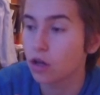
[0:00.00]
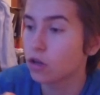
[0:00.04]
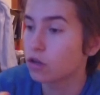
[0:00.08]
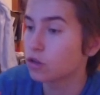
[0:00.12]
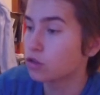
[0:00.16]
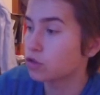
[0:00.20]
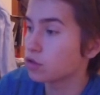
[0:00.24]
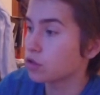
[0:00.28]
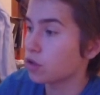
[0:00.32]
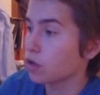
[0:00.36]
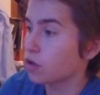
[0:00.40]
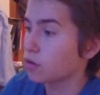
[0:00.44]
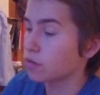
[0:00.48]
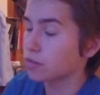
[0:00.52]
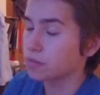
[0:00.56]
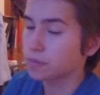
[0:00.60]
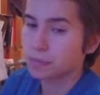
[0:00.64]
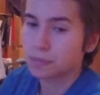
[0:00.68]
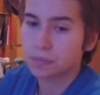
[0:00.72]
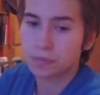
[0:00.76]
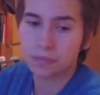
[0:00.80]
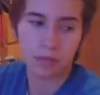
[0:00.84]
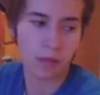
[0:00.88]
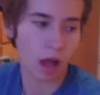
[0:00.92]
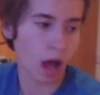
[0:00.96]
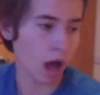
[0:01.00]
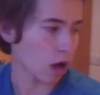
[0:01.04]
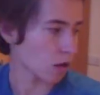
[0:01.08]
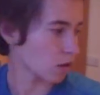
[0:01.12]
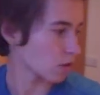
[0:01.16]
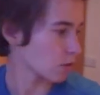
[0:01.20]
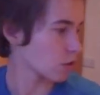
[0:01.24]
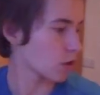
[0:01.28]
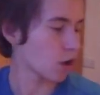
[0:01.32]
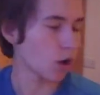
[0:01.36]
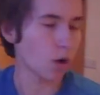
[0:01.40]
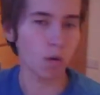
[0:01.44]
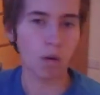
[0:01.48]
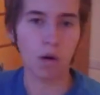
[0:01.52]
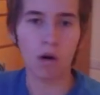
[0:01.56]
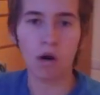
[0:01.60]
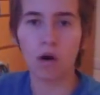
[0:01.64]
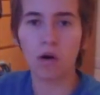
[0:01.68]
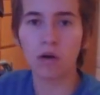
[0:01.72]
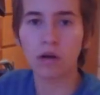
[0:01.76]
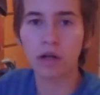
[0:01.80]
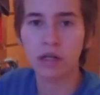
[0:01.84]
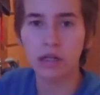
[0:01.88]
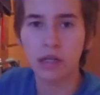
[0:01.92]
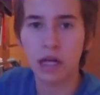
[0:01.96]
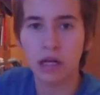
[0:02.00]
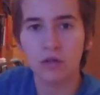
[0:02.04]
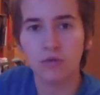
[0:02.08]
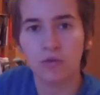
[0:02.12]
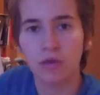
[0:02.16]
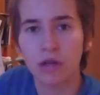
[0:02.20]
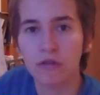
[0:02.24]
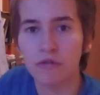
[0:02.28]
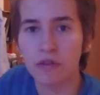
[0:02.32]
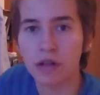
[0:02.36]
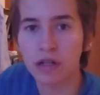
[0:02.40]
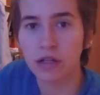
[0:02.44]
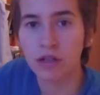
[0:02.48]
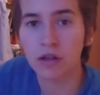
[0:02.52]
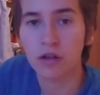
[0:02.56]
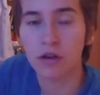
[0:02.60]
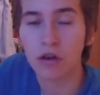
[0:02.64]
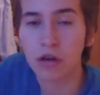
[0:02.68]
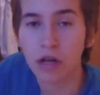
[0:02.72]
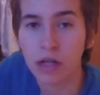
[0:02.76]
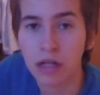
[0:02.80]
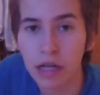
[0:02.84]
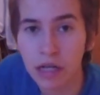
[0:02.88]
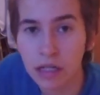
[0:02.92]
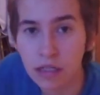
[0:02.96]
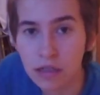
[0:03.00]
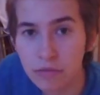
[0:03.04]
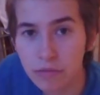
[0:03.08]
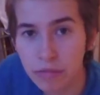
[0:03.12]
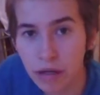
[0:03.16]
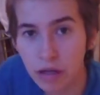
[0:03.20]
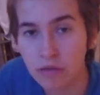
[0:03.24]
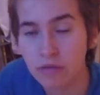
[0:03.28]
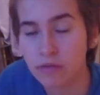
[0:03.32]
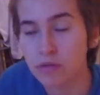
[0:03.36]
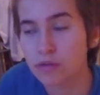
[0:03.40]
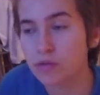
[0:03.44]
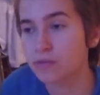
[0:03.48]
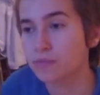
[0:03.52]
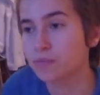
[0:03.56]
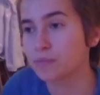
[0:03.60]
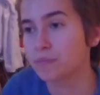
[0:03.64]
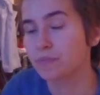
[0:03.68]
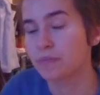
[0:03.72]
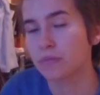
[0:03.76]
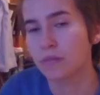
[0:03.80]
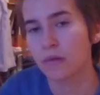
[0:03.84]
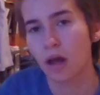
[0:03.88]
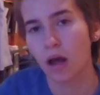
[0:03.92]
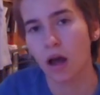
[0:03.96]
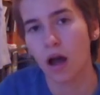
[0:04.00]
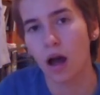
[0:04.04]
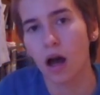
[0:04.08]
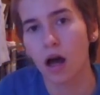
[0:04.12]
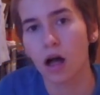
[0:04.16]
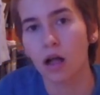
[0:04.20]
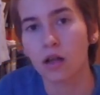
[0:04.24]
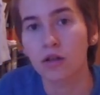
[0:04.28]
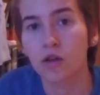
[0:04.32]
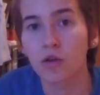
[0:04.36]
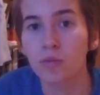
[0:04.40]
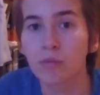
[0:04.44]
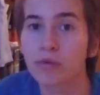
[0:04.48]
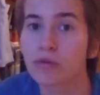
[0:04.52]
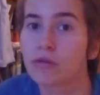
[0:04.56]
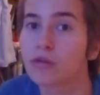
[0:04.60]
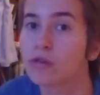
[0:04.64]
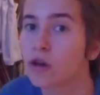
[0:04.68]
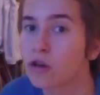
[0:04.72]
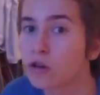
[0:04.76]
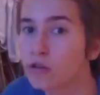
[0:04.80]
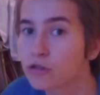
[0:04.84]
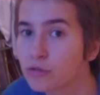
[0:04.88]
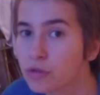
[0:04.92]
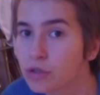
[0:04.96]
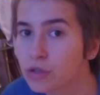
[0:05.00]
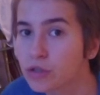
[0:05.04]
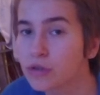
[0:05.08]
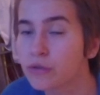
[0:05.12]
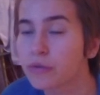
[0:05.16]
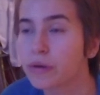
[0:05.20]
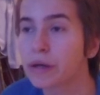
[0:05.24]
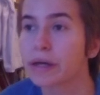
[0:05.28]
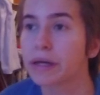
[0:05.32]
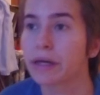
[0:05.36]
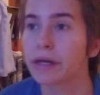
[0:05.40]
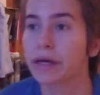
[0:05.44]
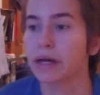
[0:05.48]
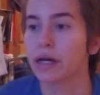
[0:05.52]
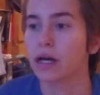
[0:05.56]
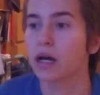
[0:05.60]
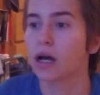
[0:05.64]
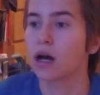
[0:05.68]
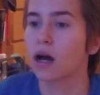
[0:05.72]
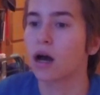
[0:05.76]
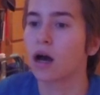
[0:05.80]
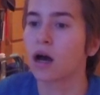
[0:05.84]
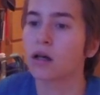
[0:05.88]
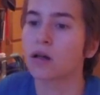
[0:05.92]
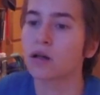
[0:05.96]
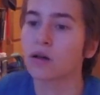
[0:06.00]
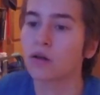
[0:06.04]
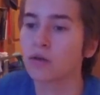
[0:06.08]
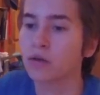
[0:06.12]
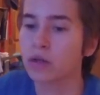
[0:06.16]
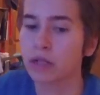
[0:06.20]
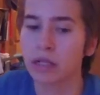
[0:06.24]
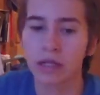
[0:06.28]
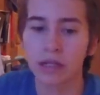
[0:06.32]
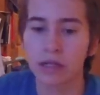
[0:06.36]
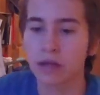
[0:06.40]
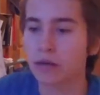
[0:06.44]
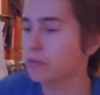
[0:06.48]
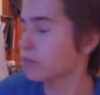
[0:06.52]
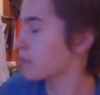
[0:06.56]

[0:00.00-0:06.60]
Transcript: So, I'll go organize whatever I need to organize in my room. I'll go put laundry doing. I'll go clean up